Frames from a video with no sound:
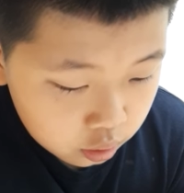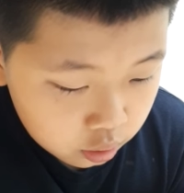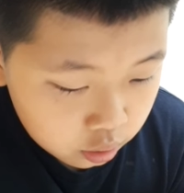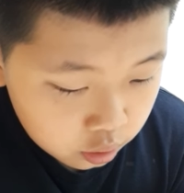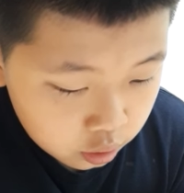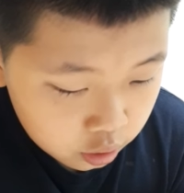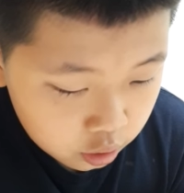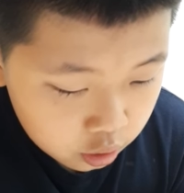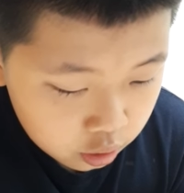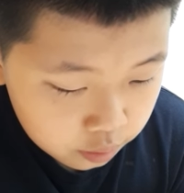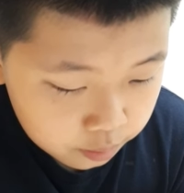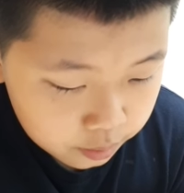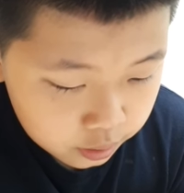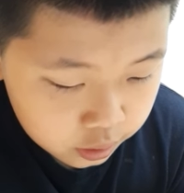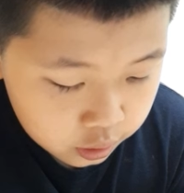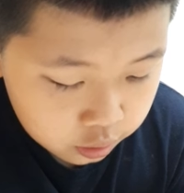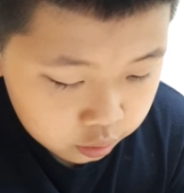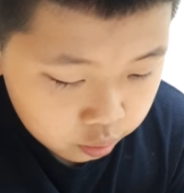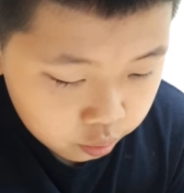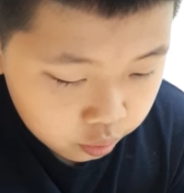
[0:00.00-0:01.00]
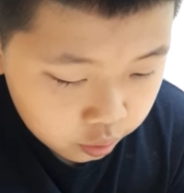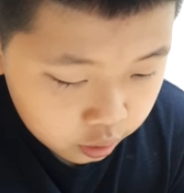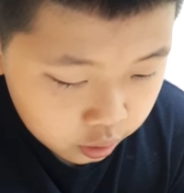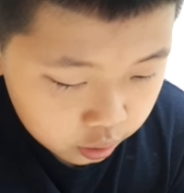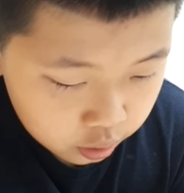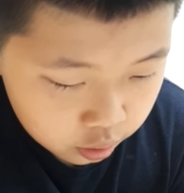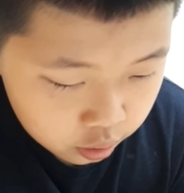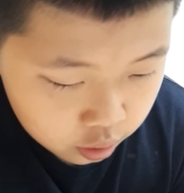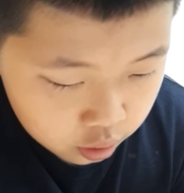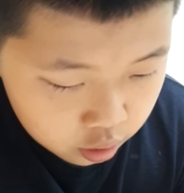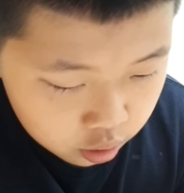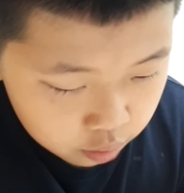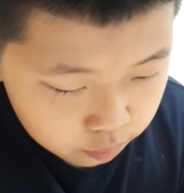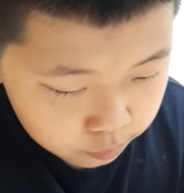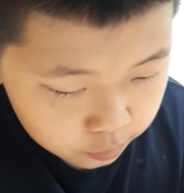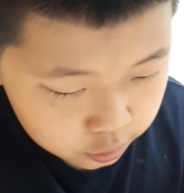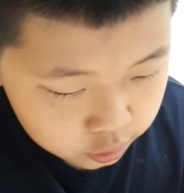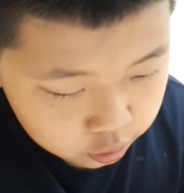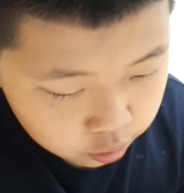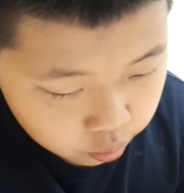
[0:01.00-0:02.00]
Dear Miss
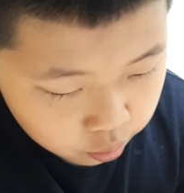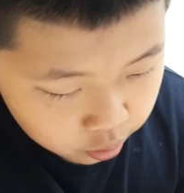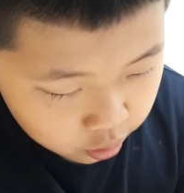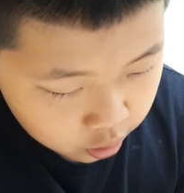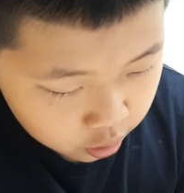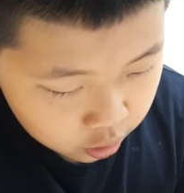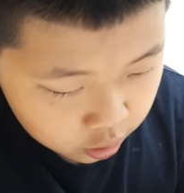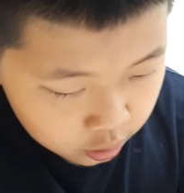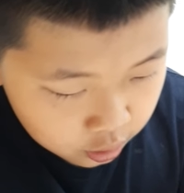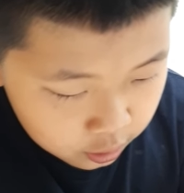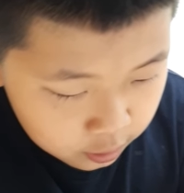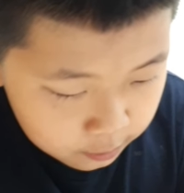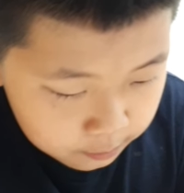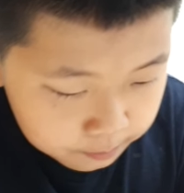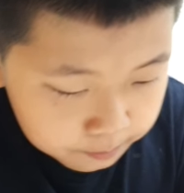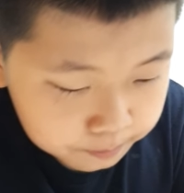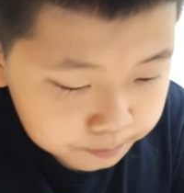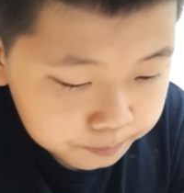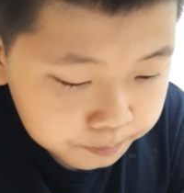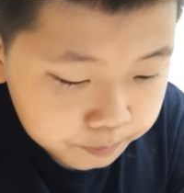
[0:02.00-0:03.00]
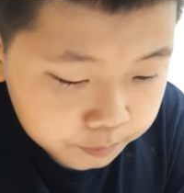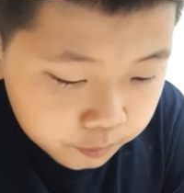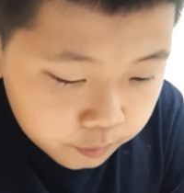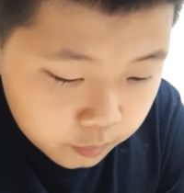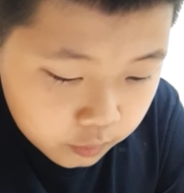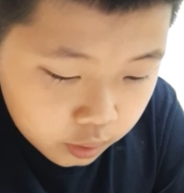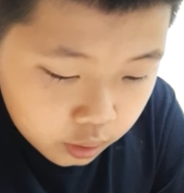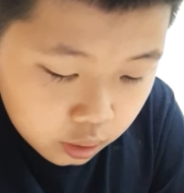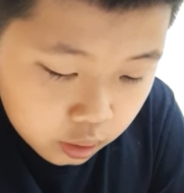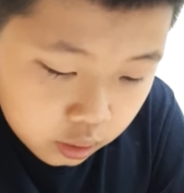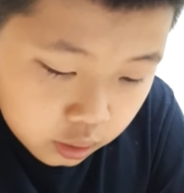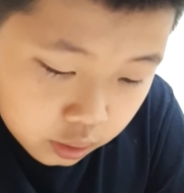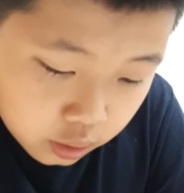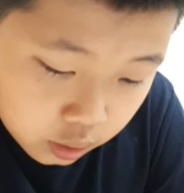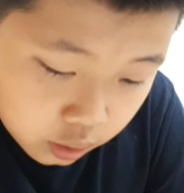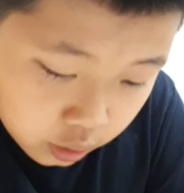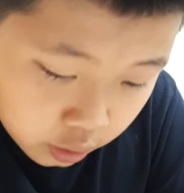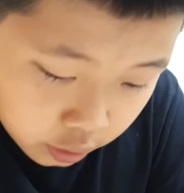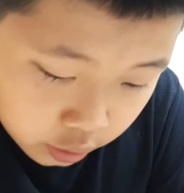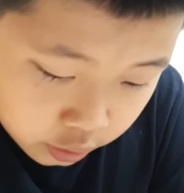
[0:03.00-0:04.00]
Green,
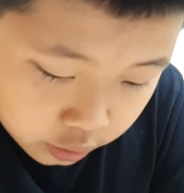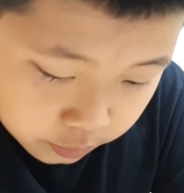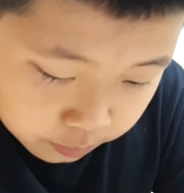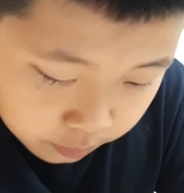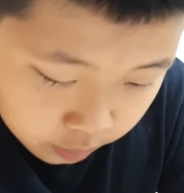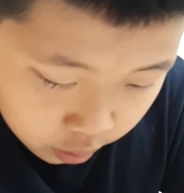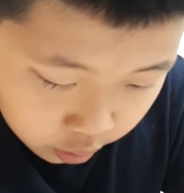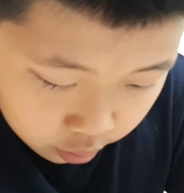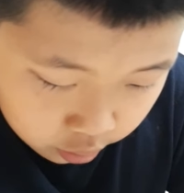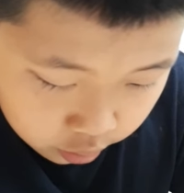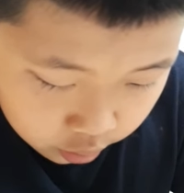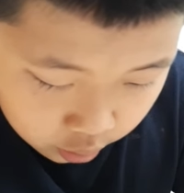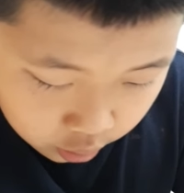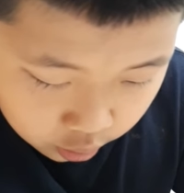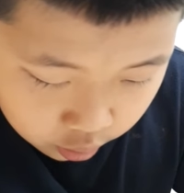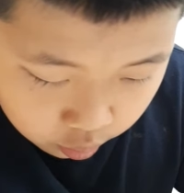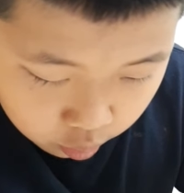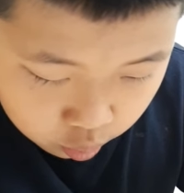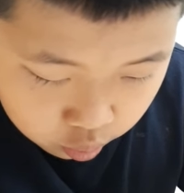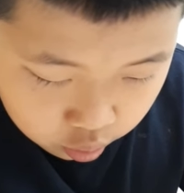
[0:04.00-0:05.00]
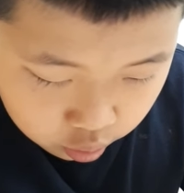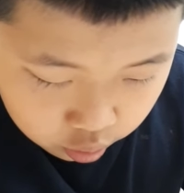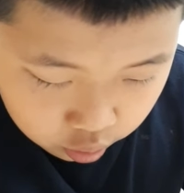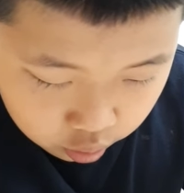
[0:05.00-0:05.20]
last month I ordered